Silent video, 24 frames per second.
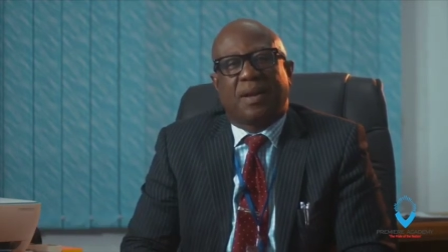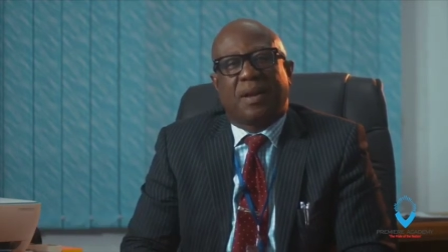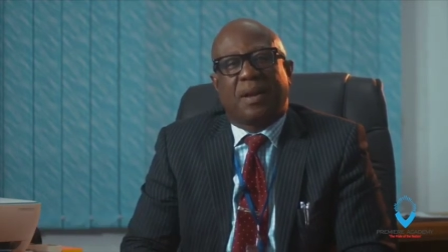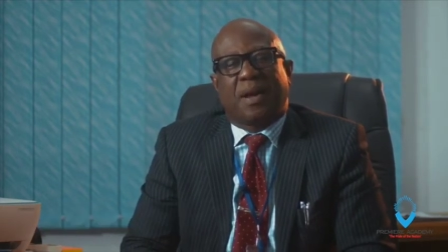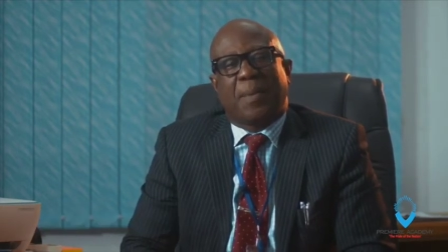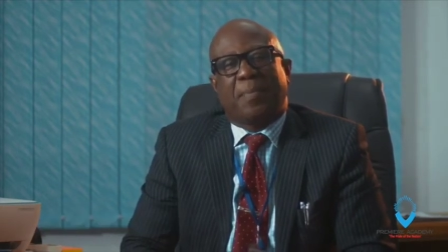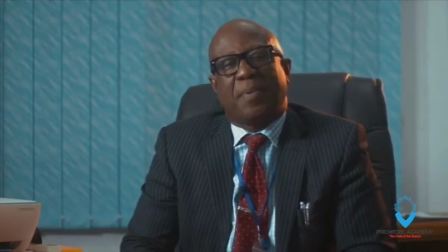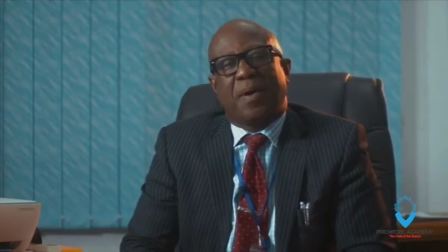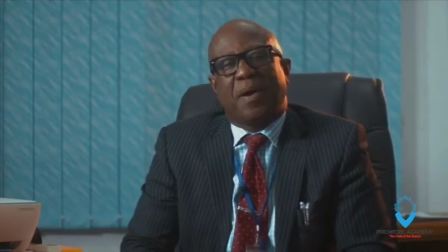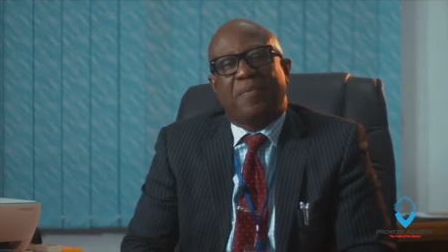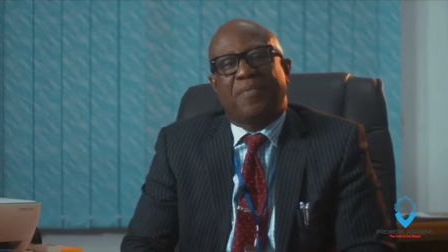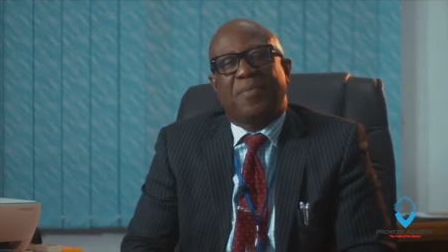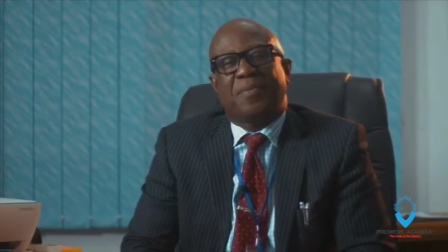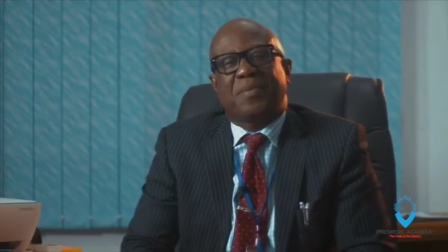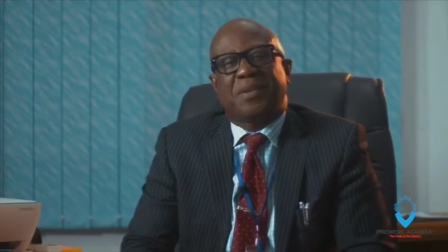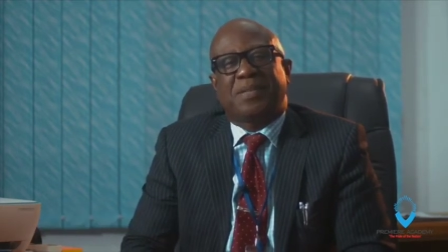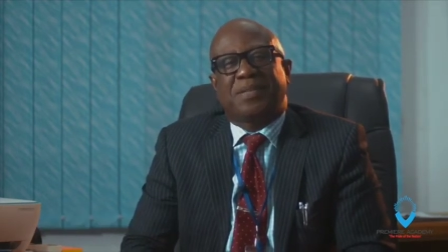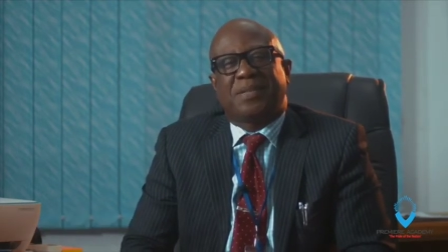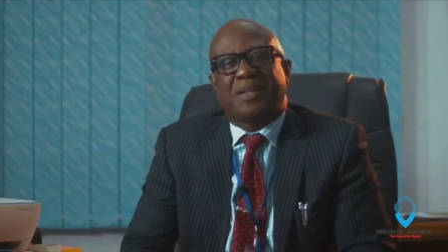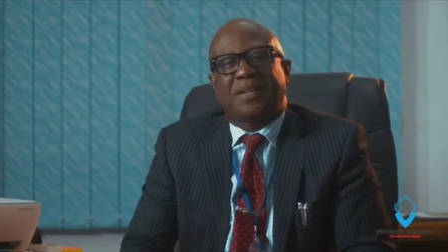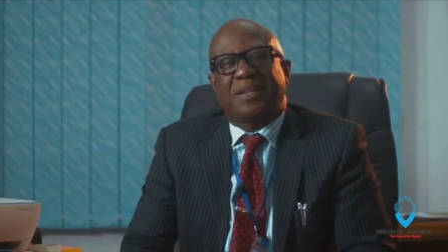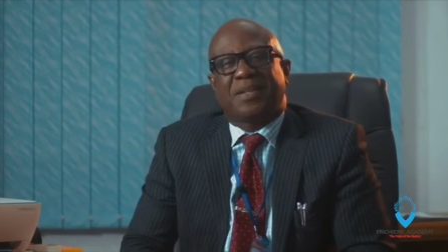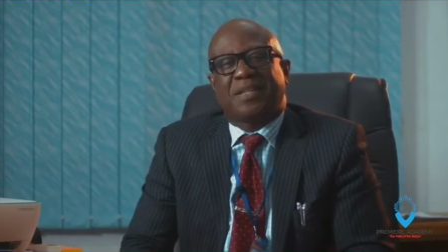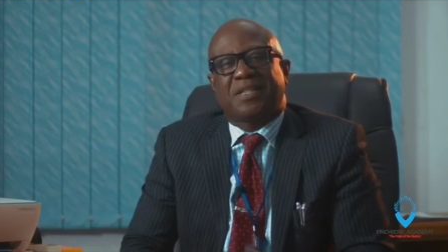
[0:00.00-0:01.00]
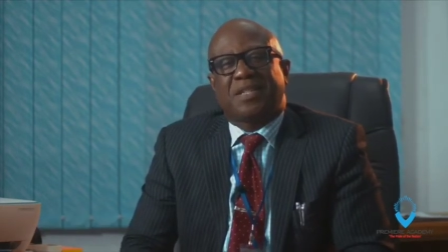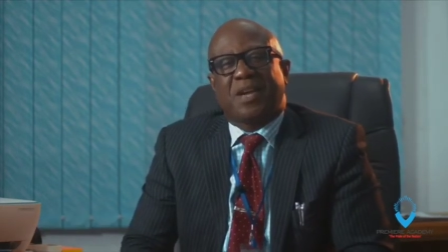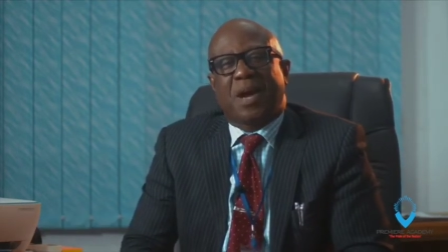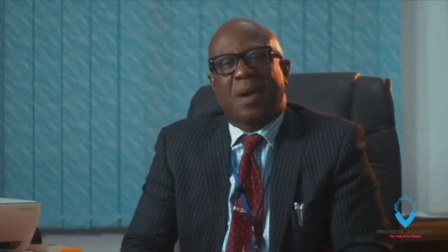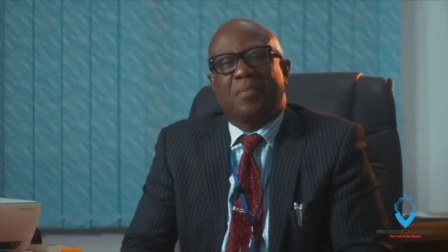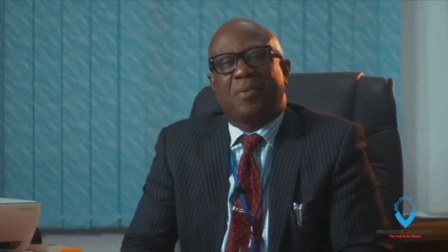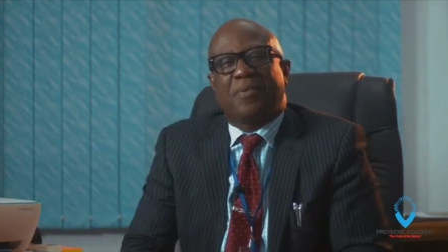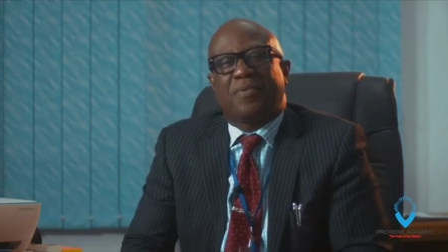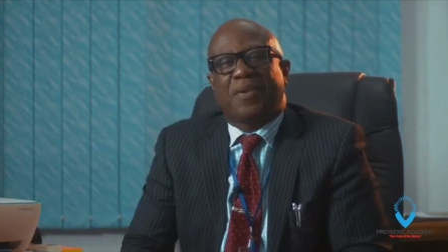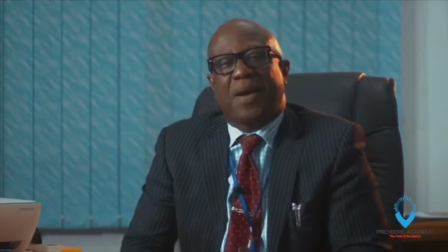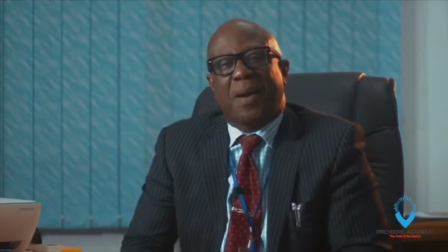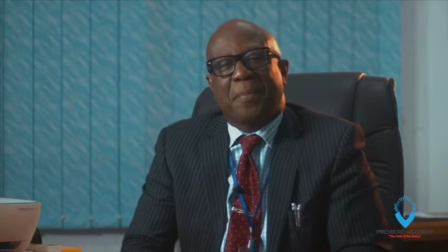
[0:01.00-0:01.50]
Apart from the,
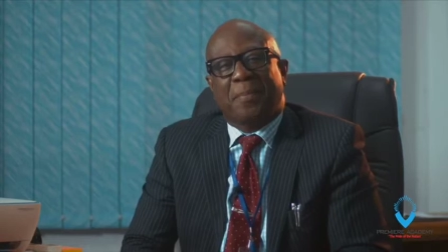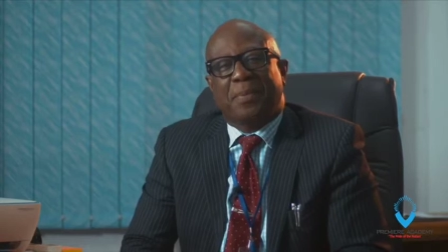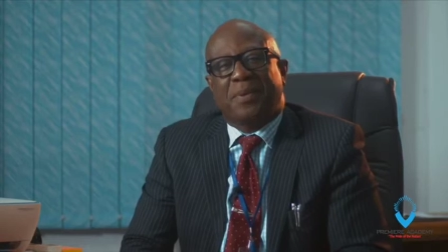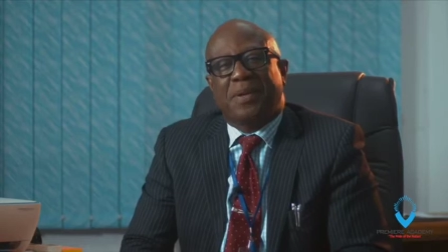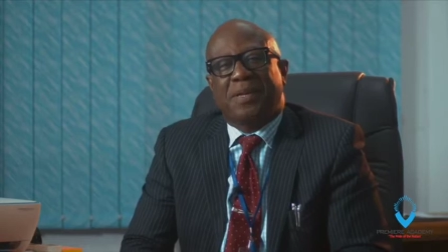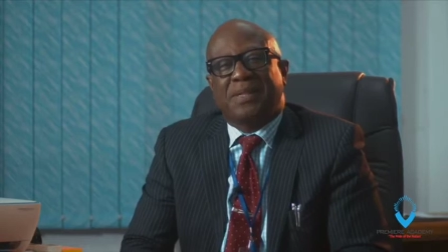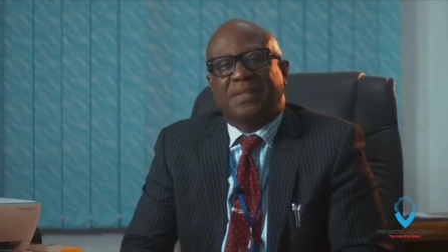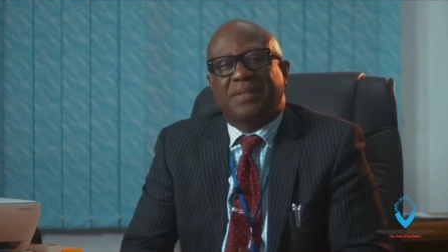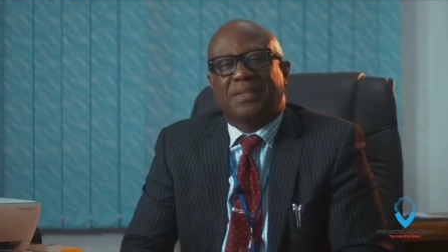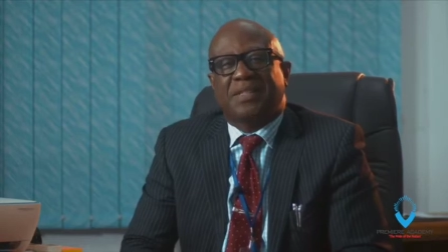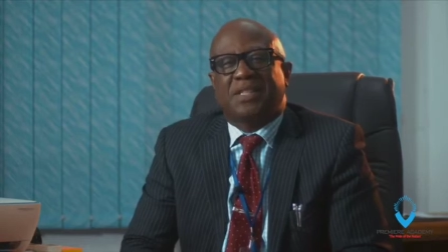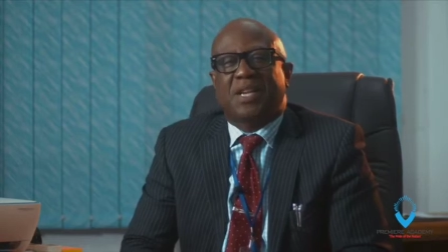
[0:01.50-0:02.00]
time of happiness,